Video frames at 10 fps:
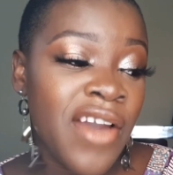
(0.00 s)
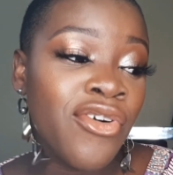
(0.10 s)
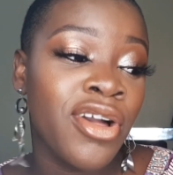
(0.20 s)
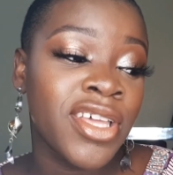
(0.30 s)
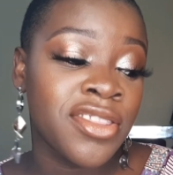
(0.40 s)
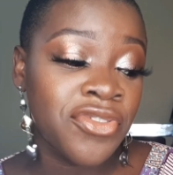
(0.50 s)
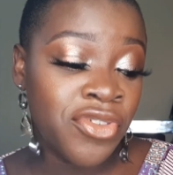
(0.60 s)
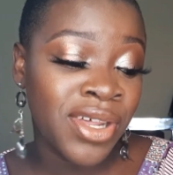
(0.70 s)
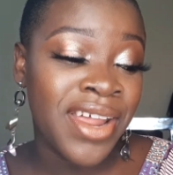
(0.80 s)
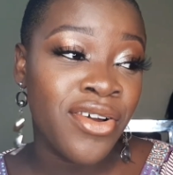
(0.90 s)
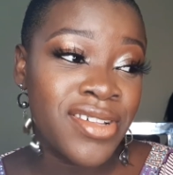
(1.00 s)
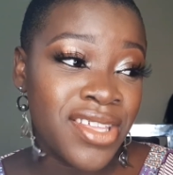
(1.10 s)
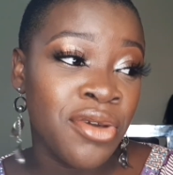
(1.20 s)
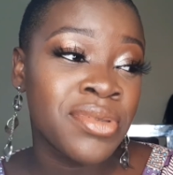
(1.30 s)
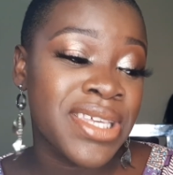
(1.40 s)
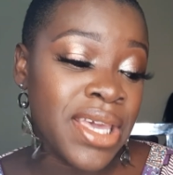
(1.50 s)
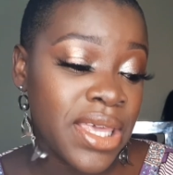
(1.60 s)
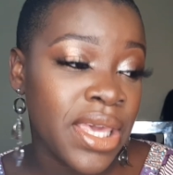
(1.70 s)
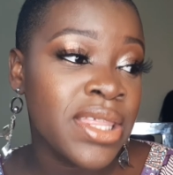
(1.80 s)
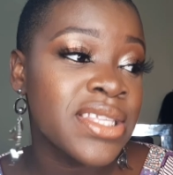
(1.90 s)
I collected the phone and I collected your
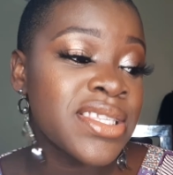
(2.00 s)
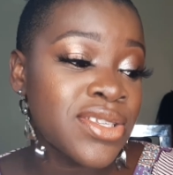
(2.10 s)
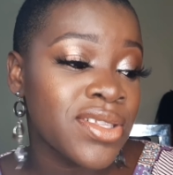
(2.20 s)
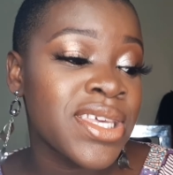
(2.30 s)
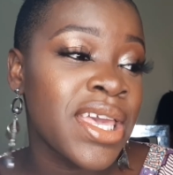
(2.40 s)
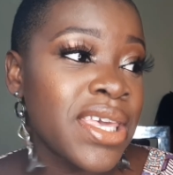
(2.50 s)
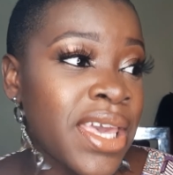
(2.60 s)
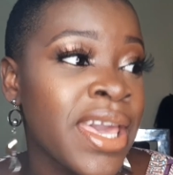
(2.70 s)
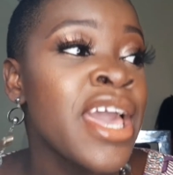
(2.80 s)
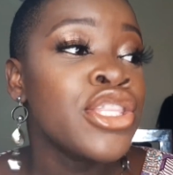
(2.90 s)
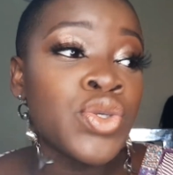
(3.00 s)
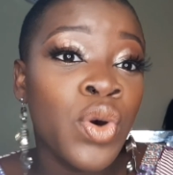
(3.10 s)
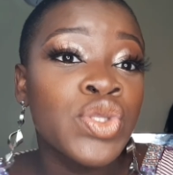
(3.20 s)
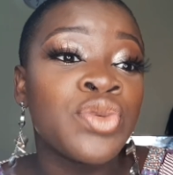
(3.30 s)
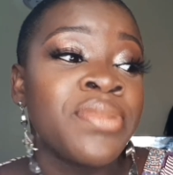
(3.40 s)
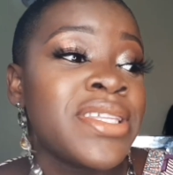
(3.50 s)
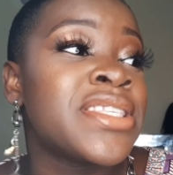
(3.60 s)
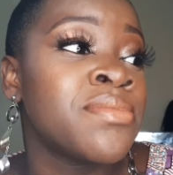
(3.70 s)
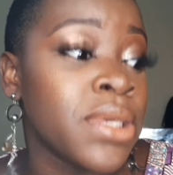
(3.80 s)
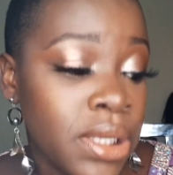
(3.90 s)
10k. This is your 10k. Do you want to
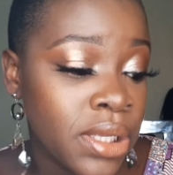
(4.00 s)
beat me?